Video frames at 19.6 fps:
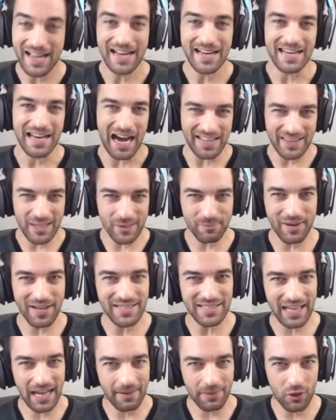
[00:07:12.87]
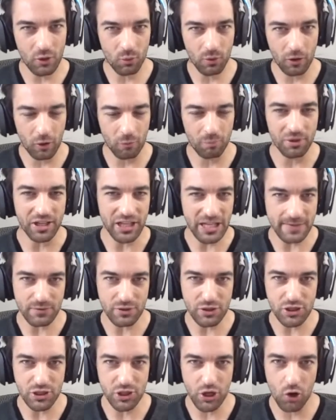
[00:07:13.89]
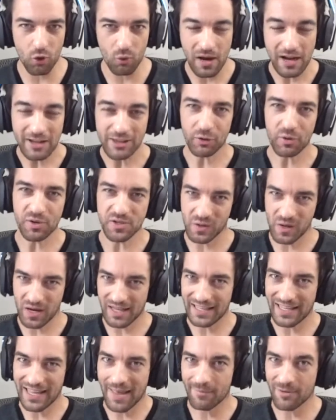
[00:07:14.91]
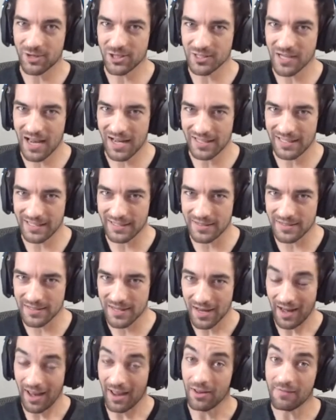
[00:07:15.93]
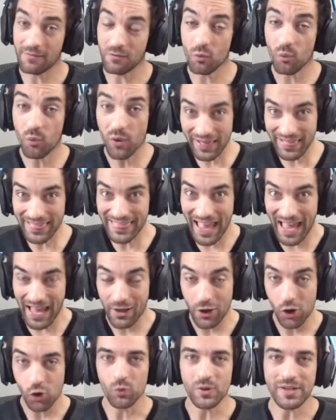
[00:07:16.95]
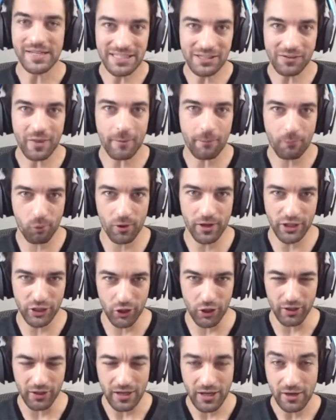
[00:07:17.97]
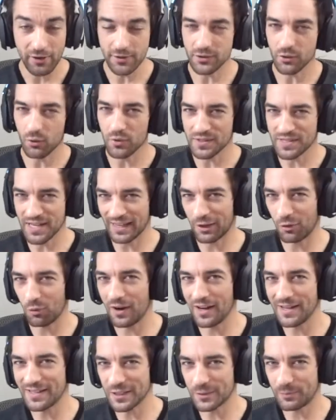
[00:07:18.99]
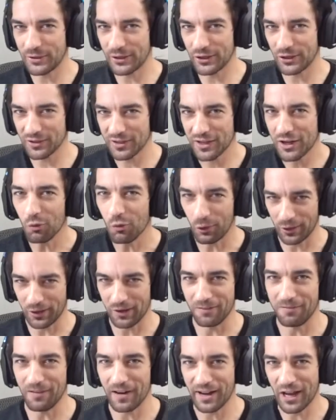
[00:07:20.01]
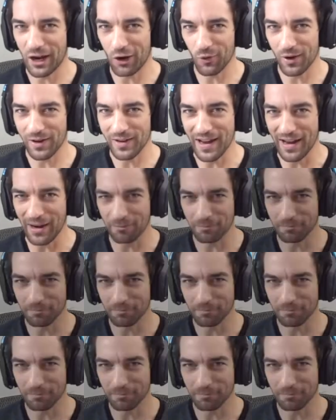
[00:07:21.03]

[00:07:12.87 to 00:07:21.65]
Not the best game in the world, but even so, there was a lot of camp and shenanigans, and even with that, we still did pretty good. So exactly what is this build? We're gonna find out right now.